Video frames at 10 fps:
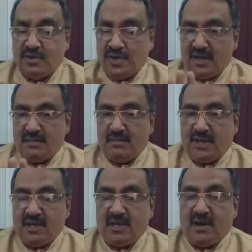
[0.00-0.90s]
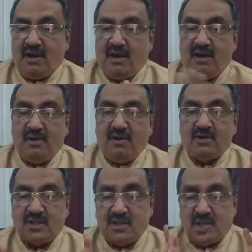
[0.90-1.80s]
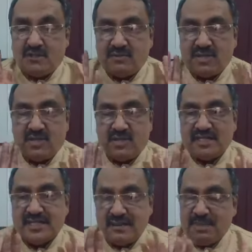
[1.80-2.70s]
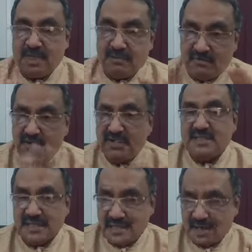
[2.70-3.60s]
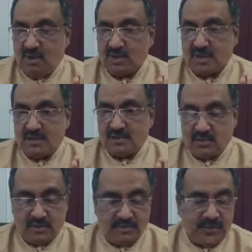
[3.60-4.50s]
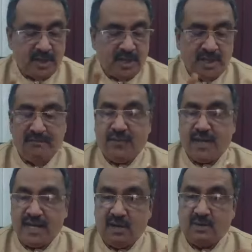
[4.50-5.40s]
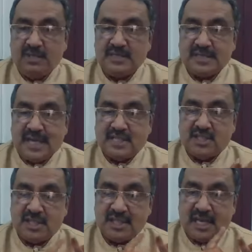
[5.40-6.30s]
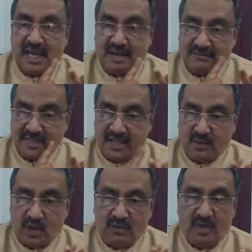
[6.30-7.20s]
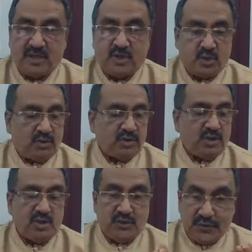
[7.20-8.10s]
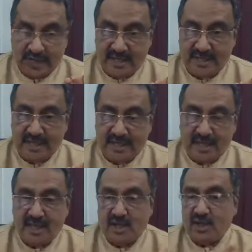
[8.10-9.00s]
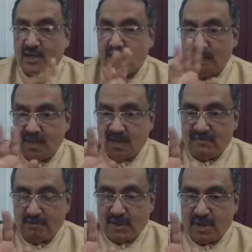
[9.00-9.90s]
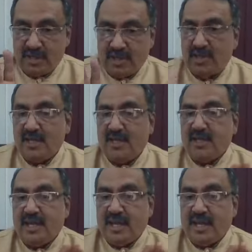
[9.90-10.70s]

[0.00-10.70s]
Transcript: you need not bother. All loans you have to treat it as NPA. Even for the general loans also, if any loan is sanctioned after 1/1/2020, you need not bother.